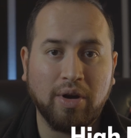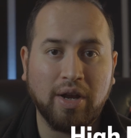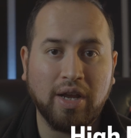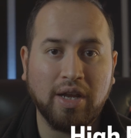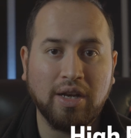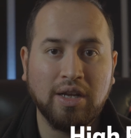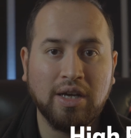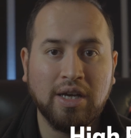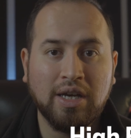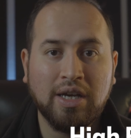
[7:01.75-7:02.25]

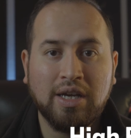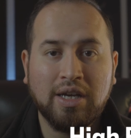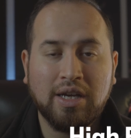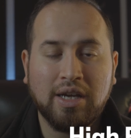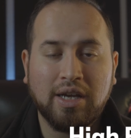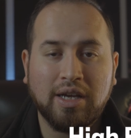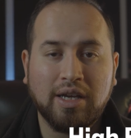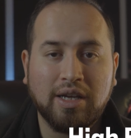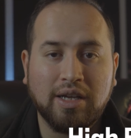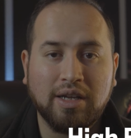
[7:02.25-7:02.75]
rate
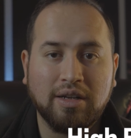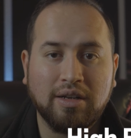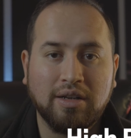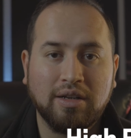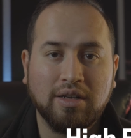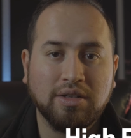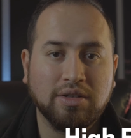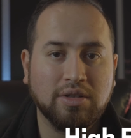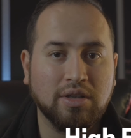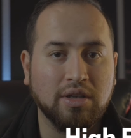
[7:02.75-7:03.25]

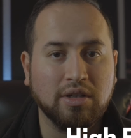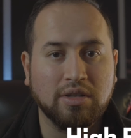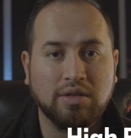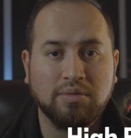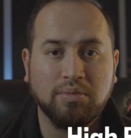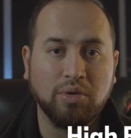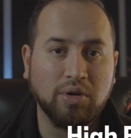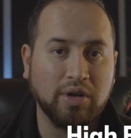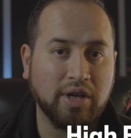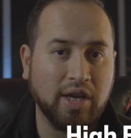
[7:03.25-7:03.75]
and is
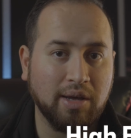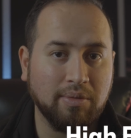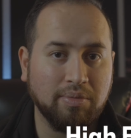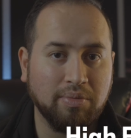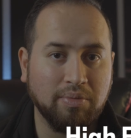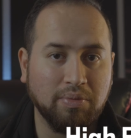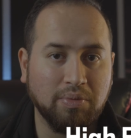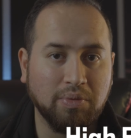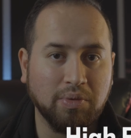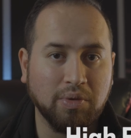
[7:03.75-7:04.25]
thus more
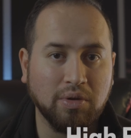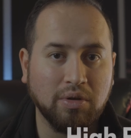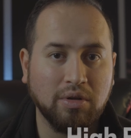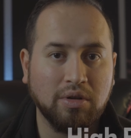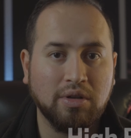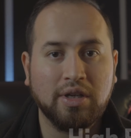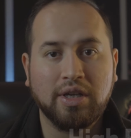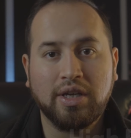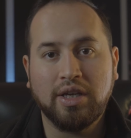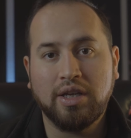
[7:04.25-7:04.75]

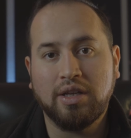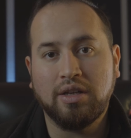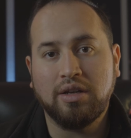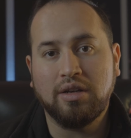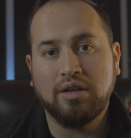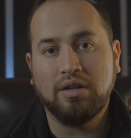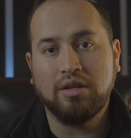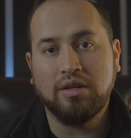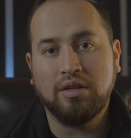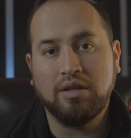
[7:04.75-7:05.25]
capable
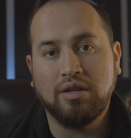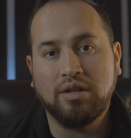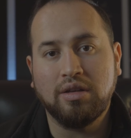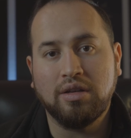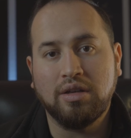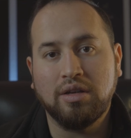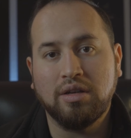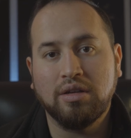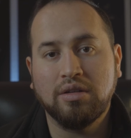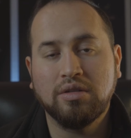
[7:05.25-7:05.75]
in
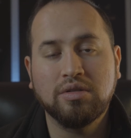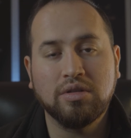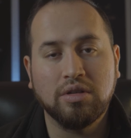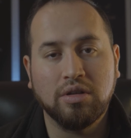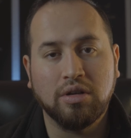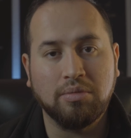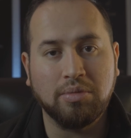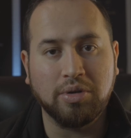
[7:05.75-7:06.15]
the slow